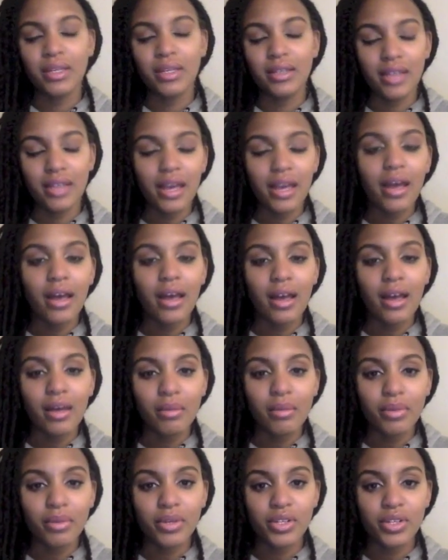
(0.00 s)
Yeah,
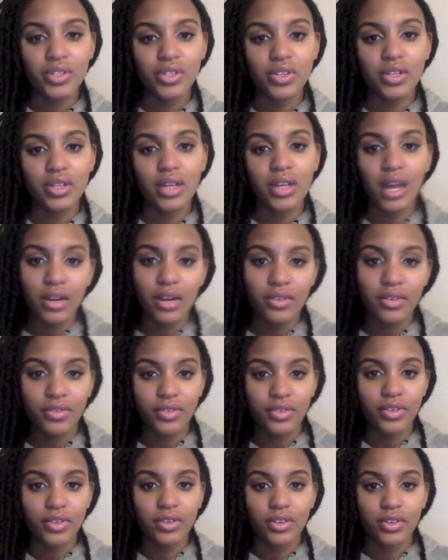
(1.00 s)
I'm pretty sure a lot
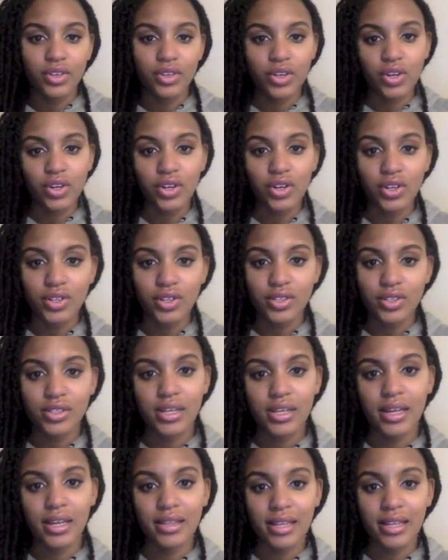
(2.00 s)
of girls
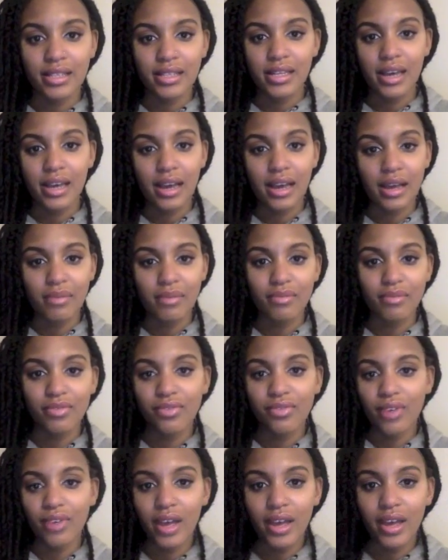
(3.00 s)
at that time
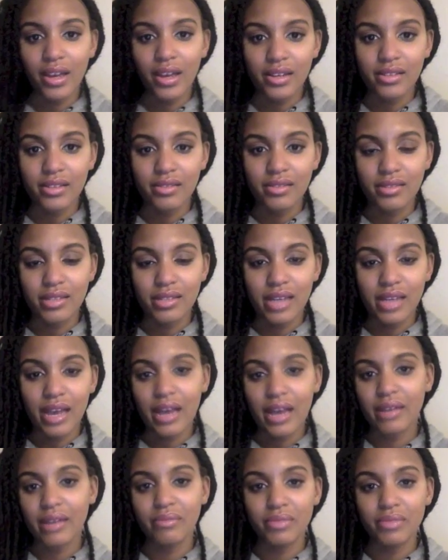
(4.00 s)
find
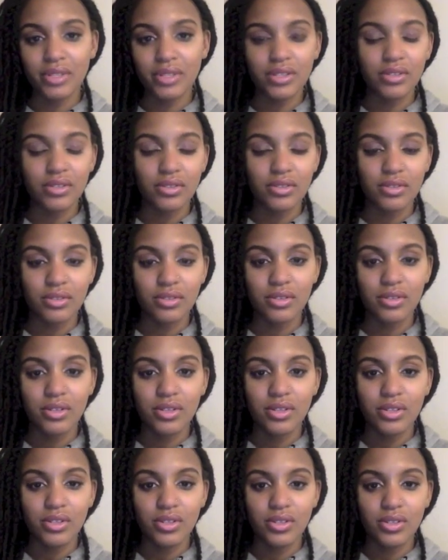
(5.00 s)
time to
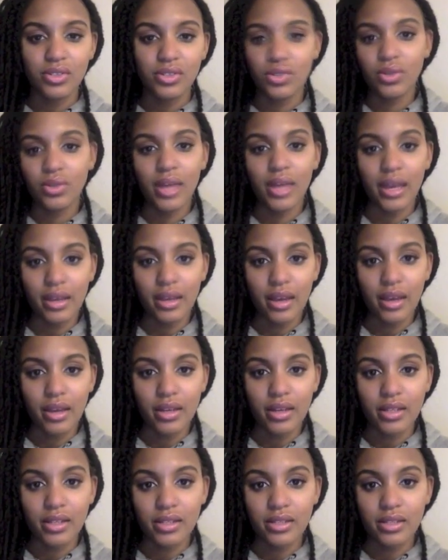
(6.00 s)
do that
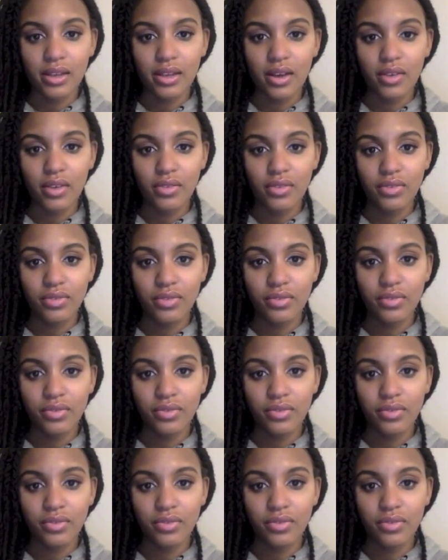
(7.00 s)
kind of stuff.